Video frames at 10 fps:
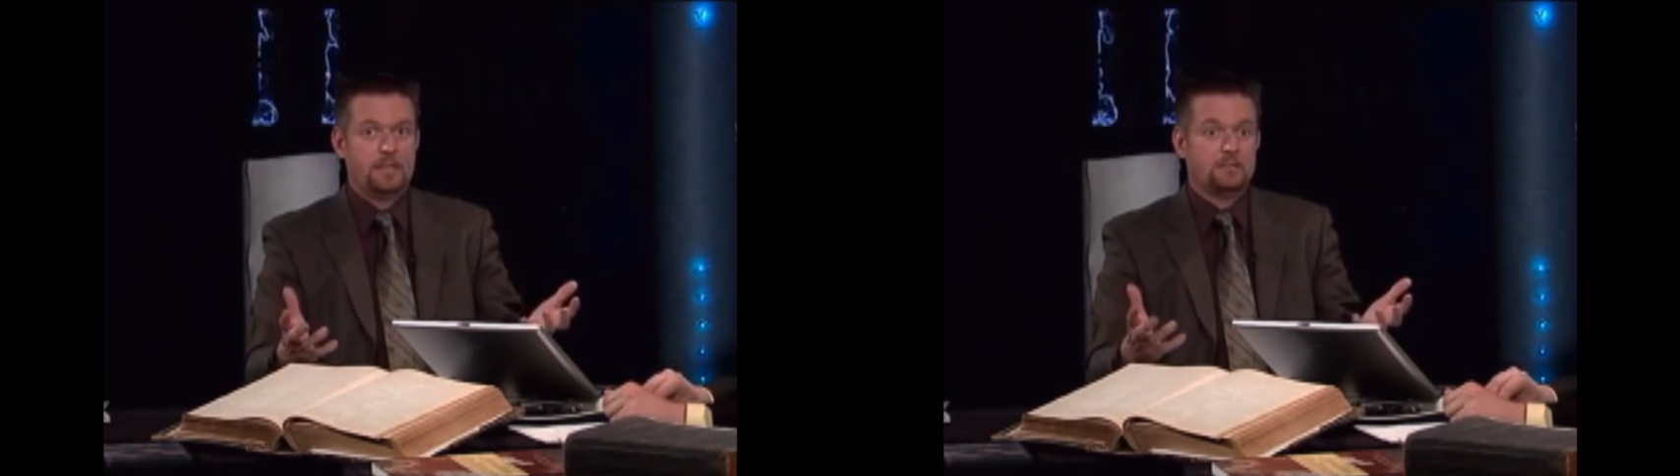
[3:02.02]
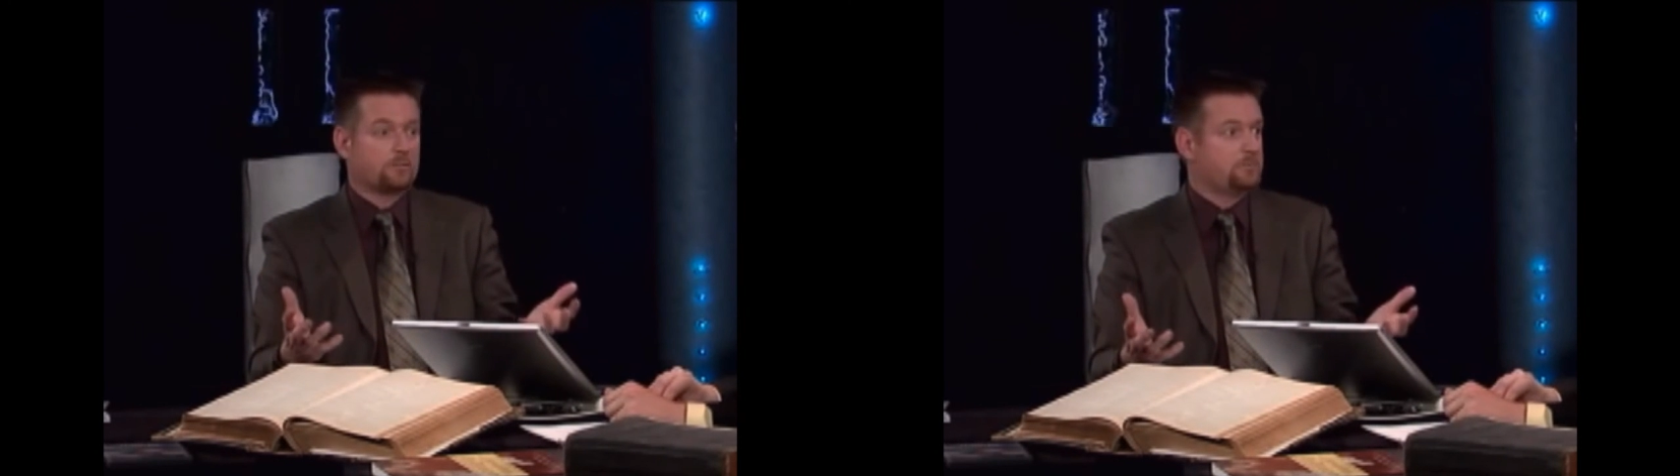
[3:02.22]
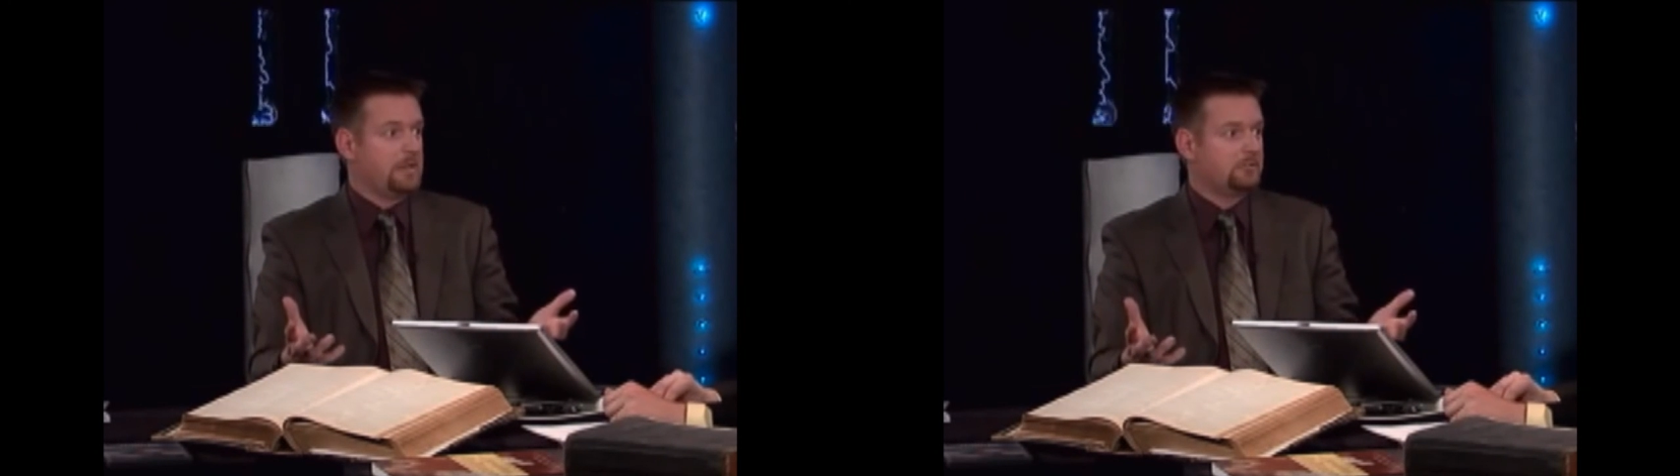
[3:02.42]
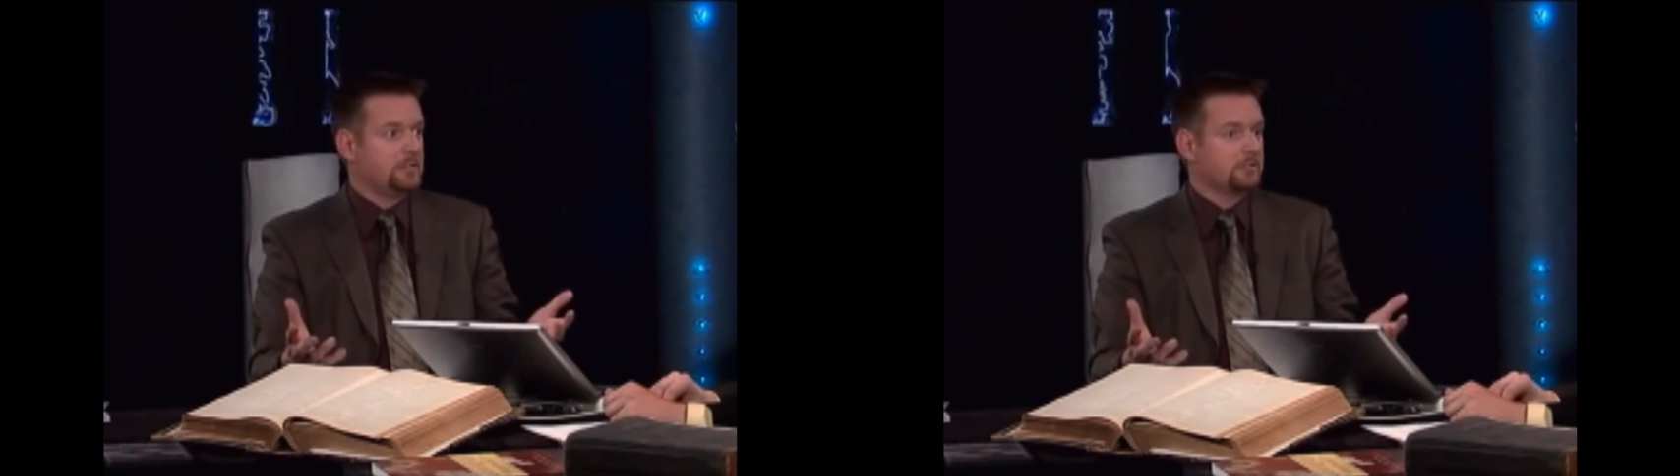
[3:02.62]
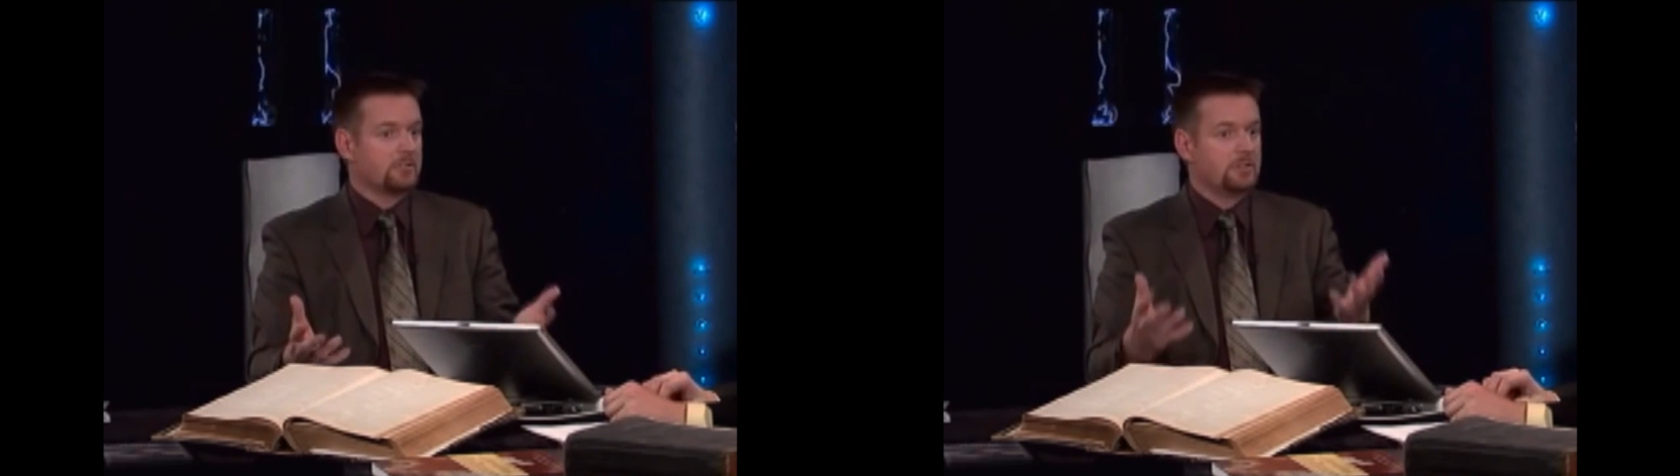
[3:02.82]
again, just makes
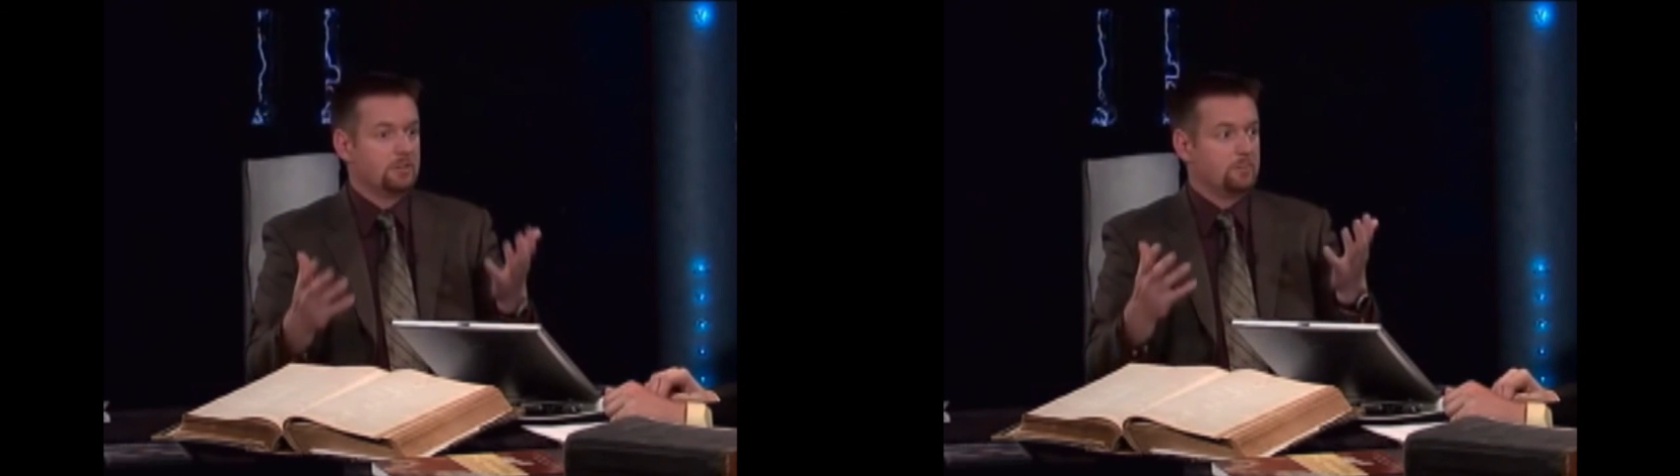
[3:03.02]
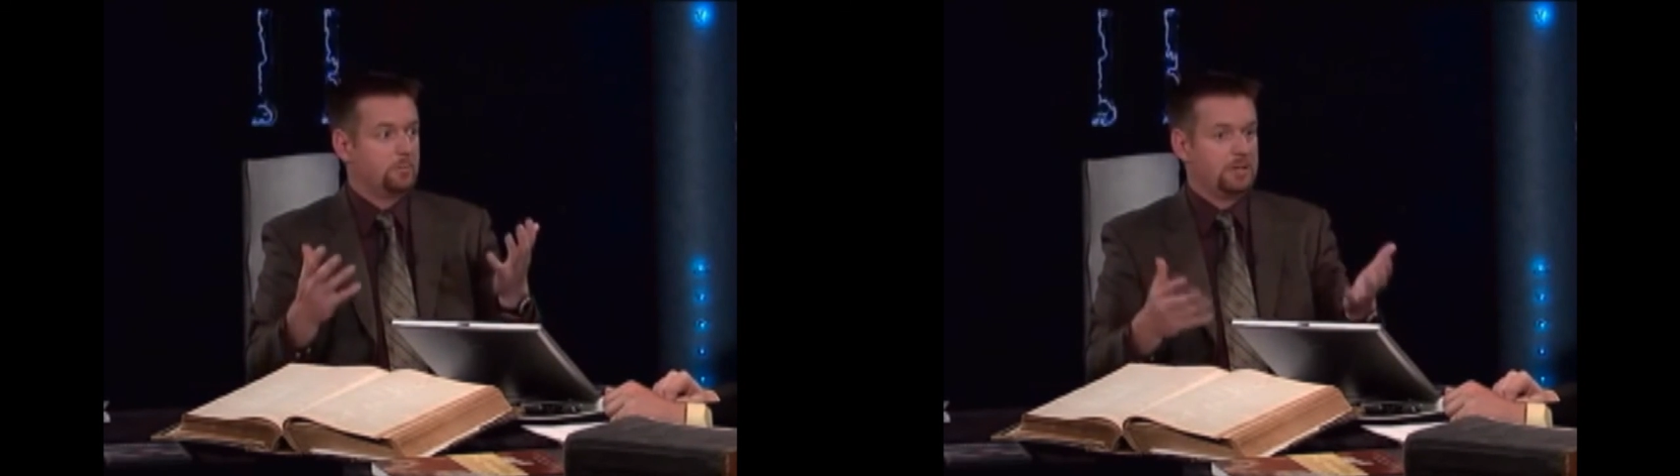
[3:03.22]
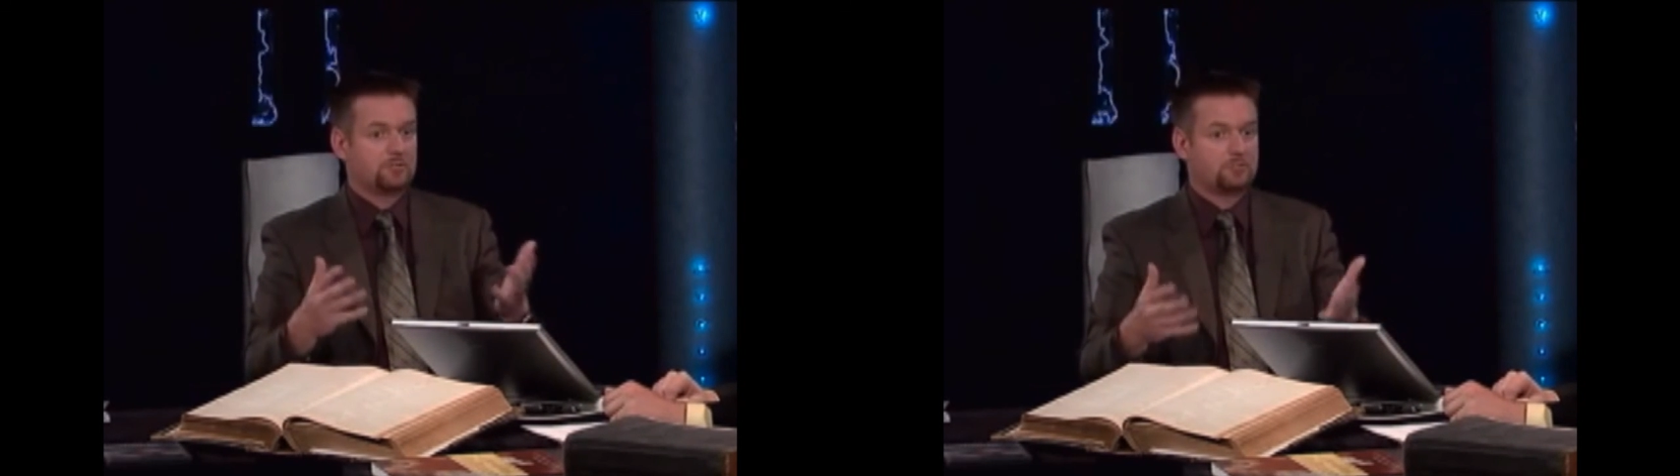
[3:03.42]
sense. Bring